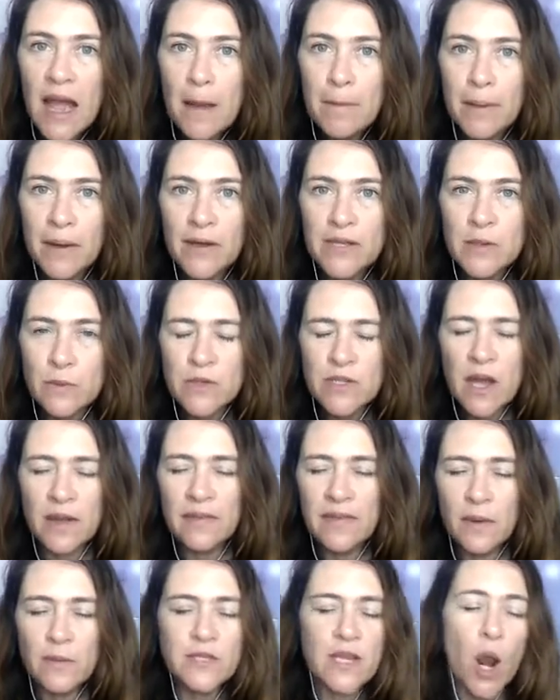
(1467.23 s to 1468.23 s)
because it was like
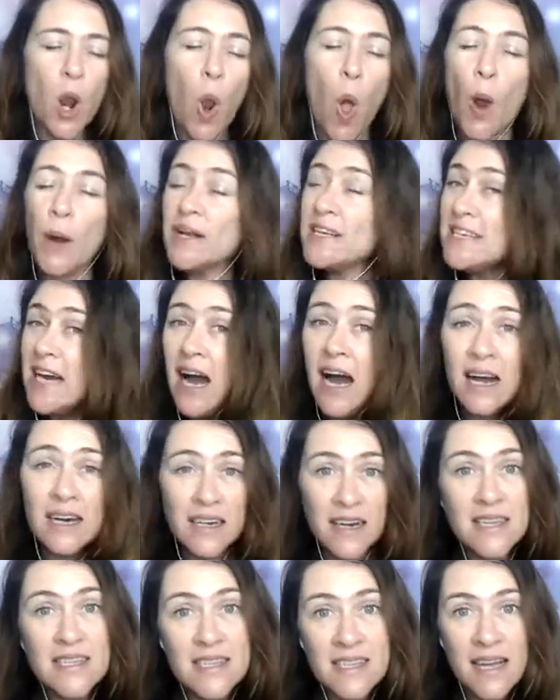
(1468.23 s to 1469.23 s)
there was a lot of
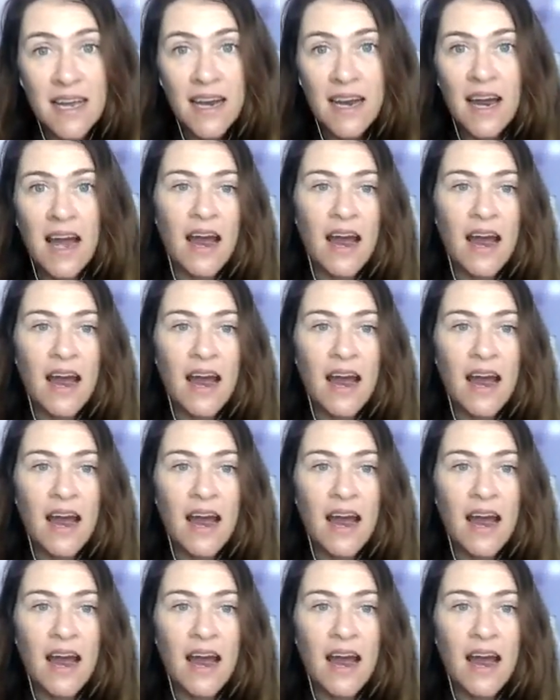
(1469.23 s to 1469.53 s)
darkness there.